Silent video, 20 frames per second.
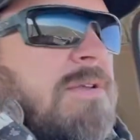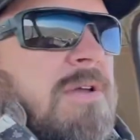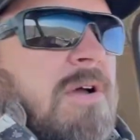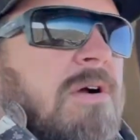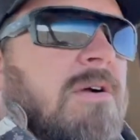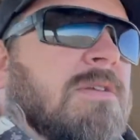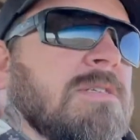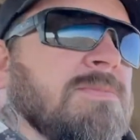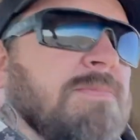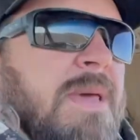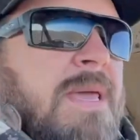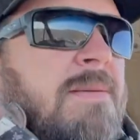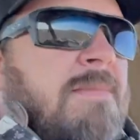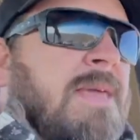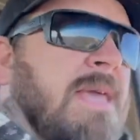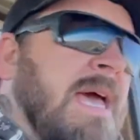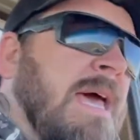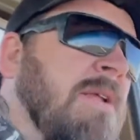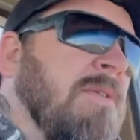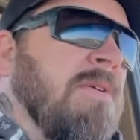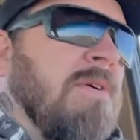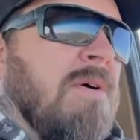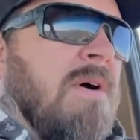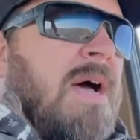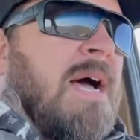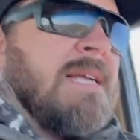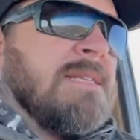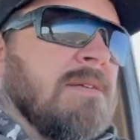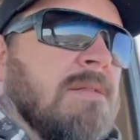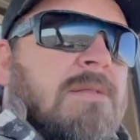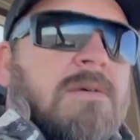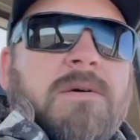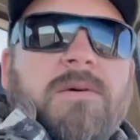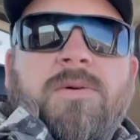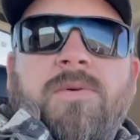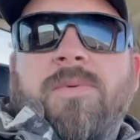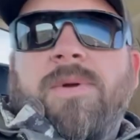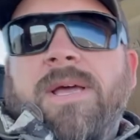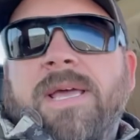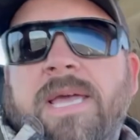yards maybe. I don't know, I'll have to look
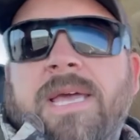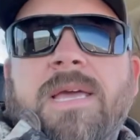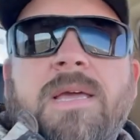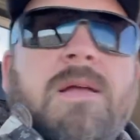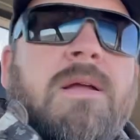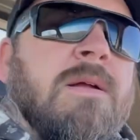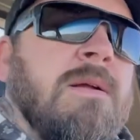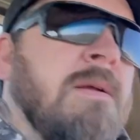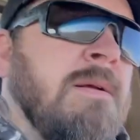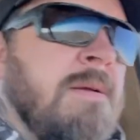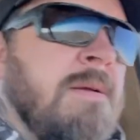when I get here.